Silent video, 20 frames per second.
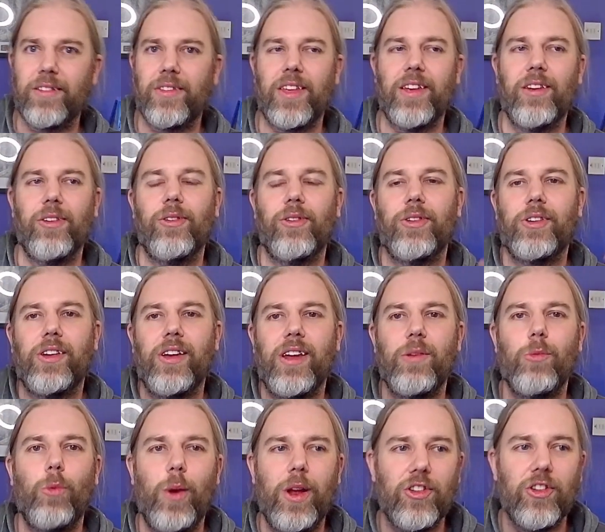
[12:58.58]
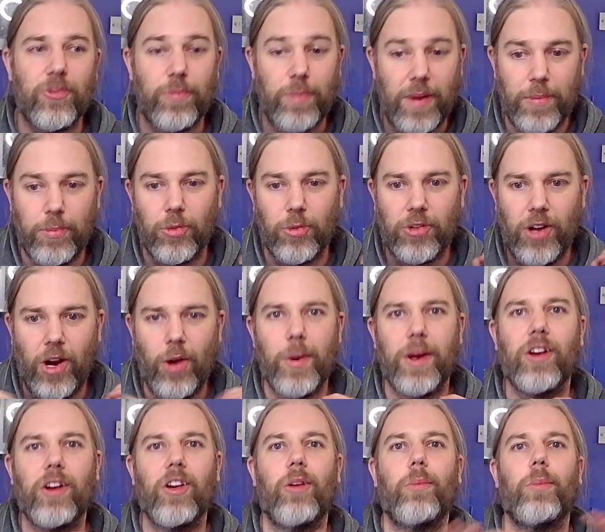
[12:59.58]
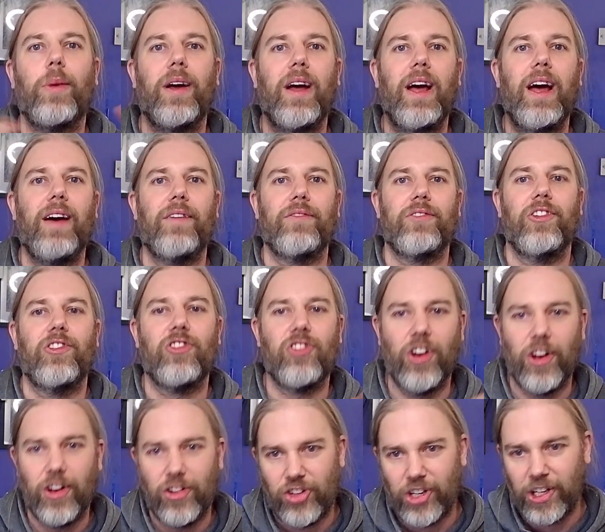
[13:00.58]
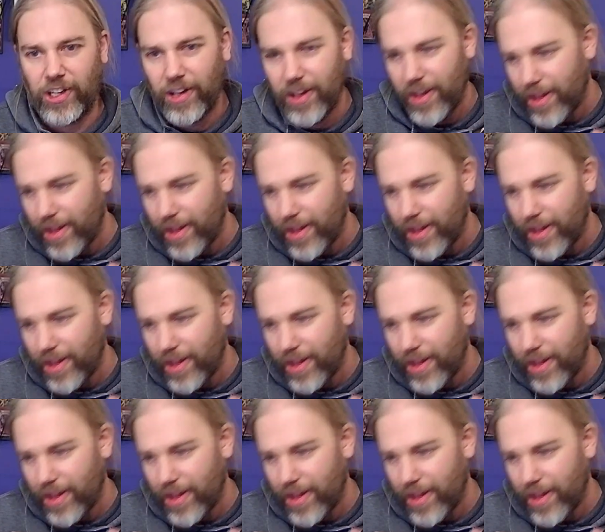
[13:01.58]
the order in which people go in combat after charging,